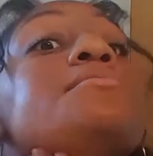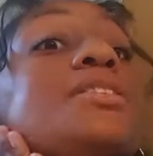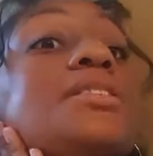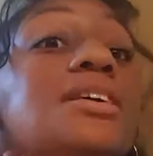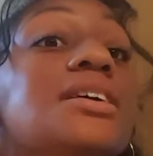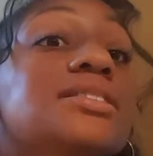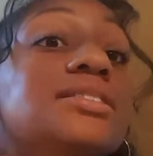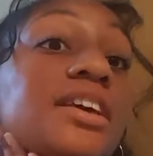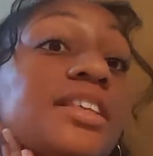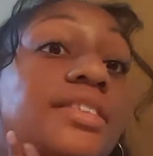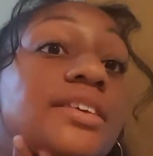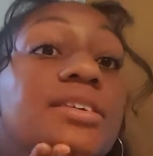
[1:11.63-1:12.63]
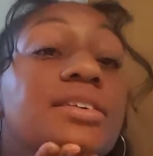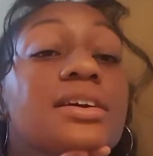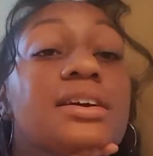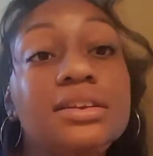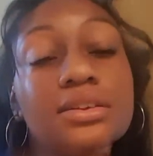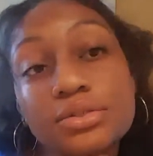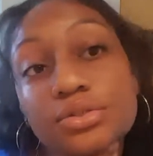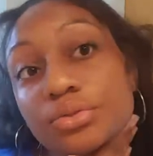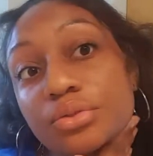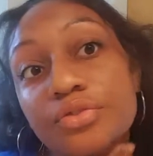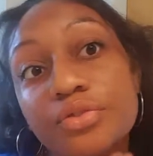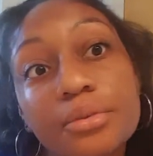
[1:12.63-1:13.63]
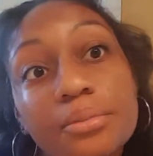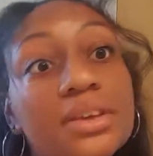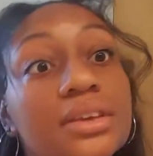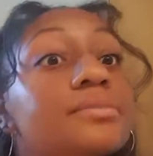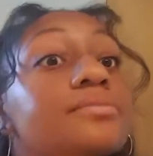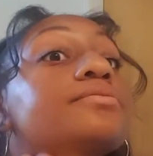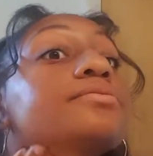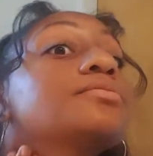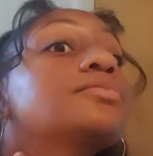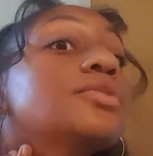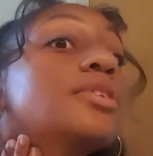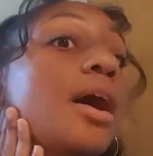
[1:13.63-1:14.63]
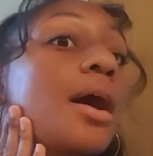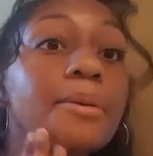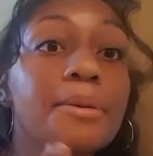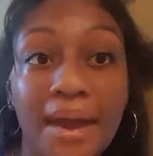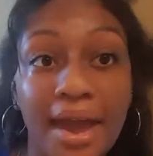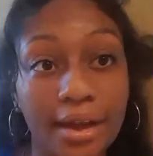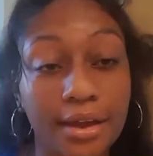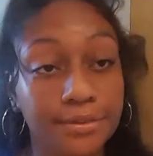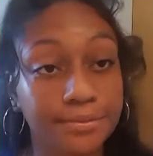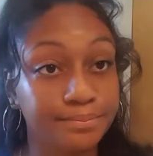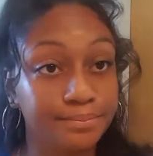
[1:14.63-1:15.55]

But that's nothing unusual for me. So I'll be back.